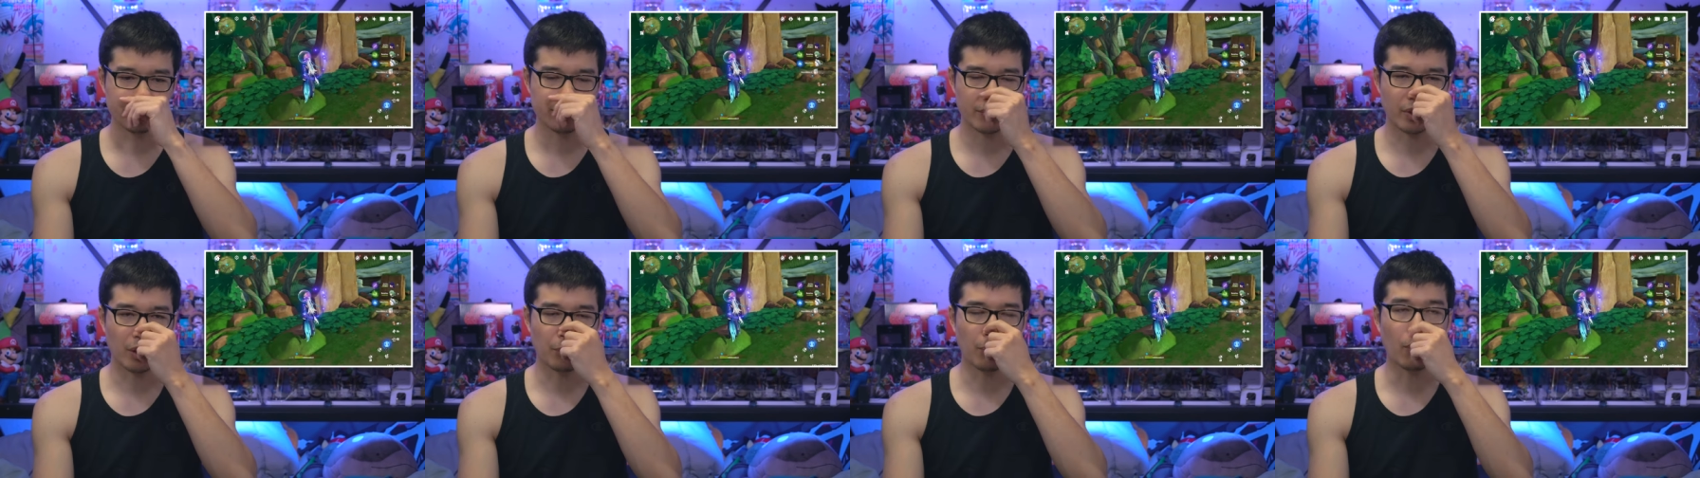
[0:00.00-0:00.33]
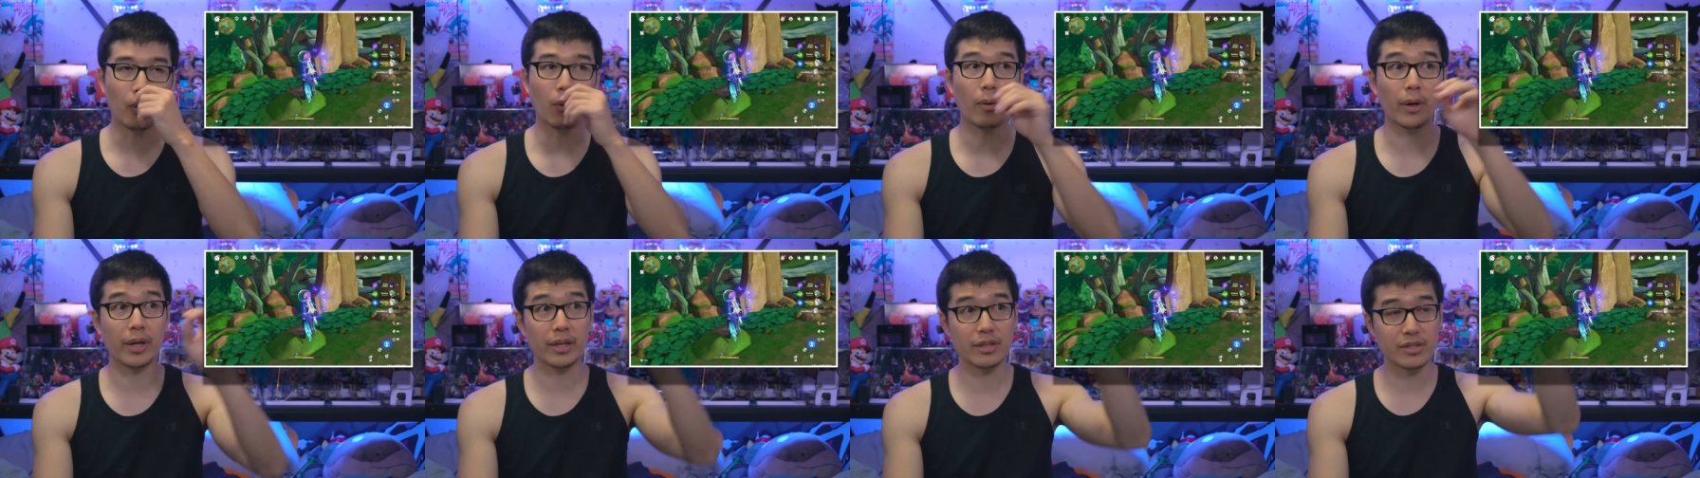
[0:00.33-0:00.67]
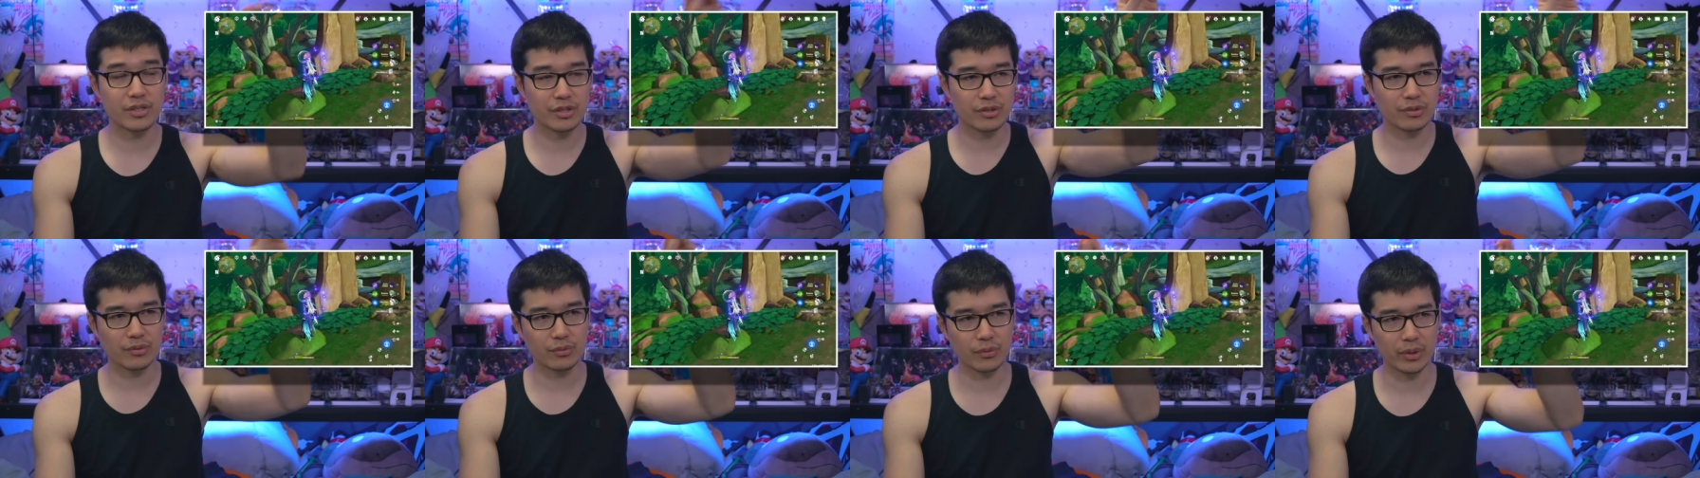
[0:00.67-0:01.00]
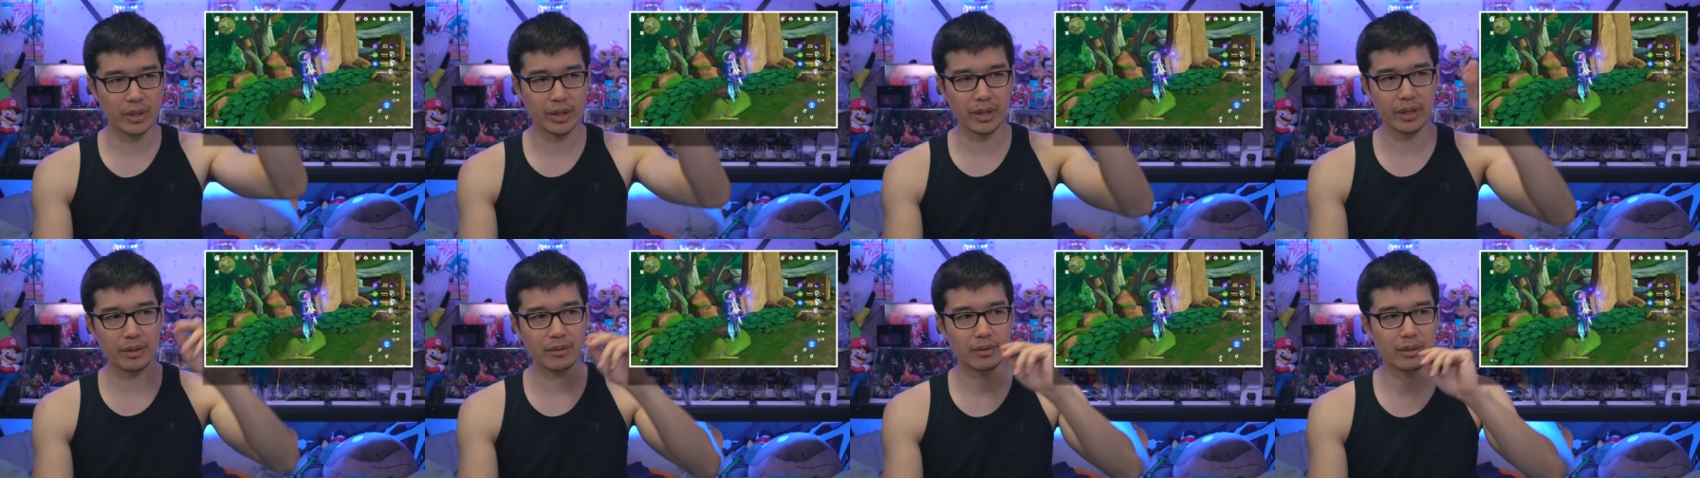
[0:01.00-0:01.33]
the points
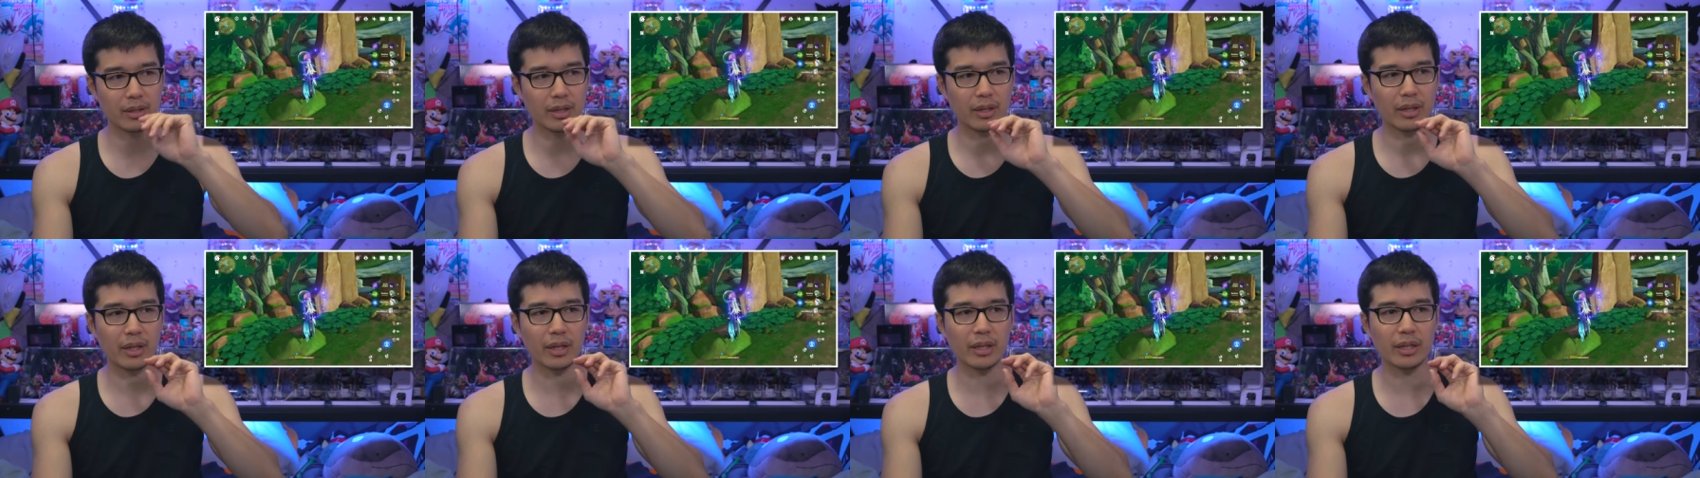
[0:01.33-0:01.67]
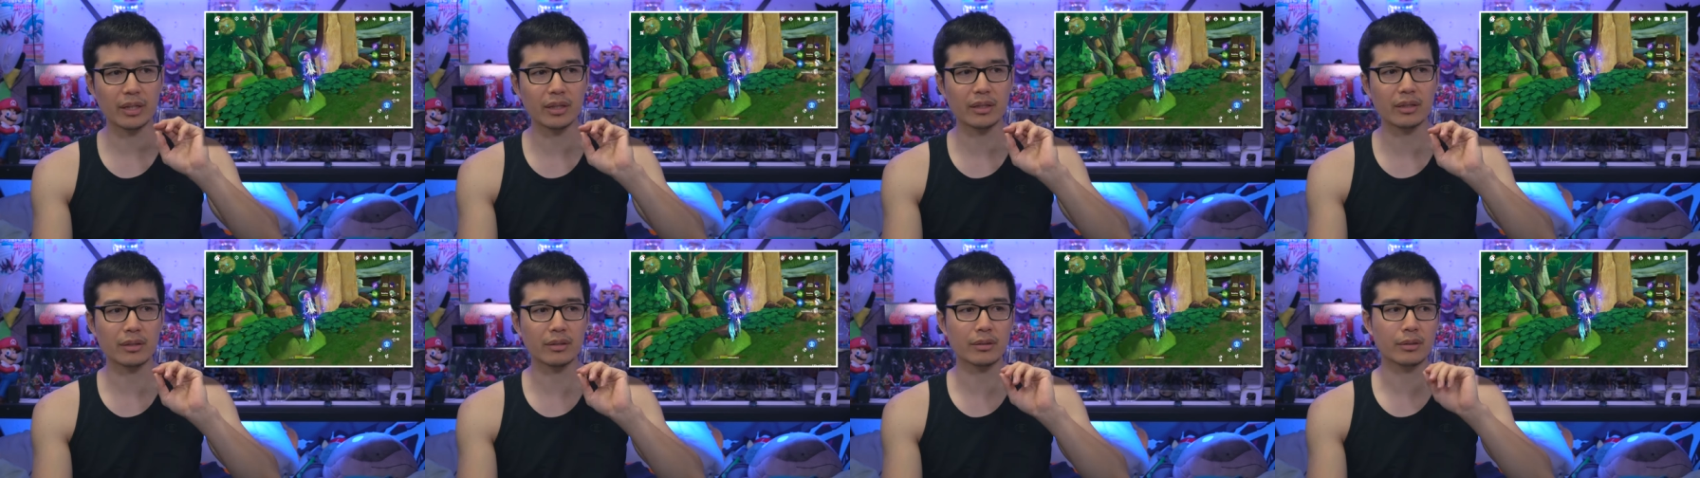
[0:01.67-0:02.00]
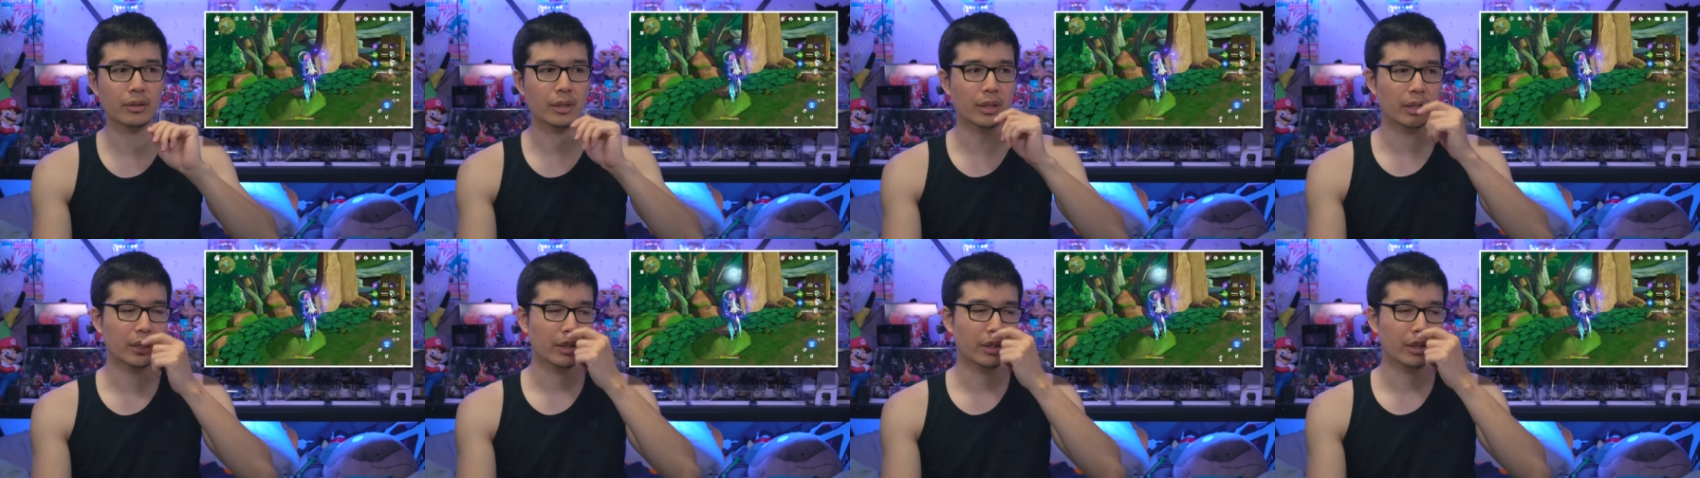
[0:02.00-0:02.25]
right and